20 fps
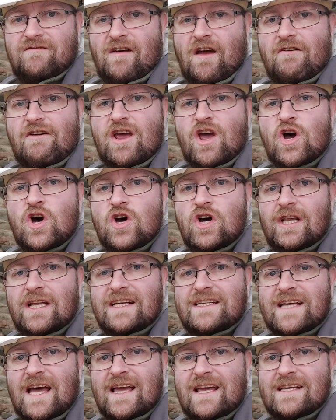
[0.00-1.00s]
very
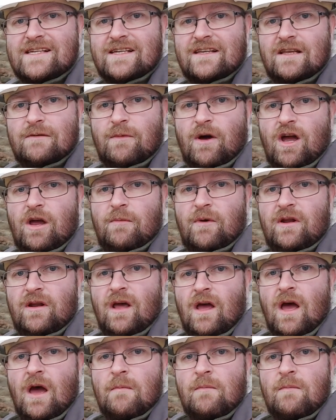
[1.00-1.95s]
early days at the moment,